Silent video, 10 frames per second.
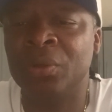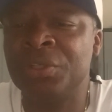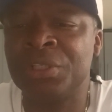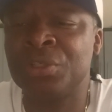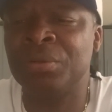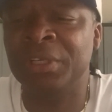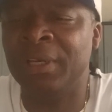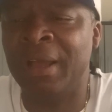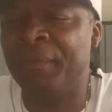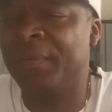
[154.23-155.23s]
just
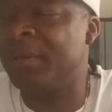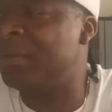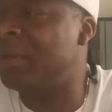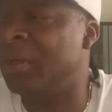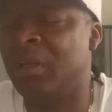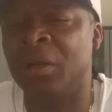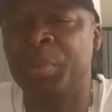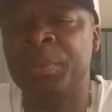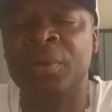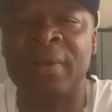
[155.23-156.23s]
treating
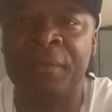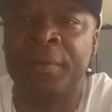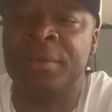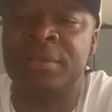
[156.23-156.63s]
people of African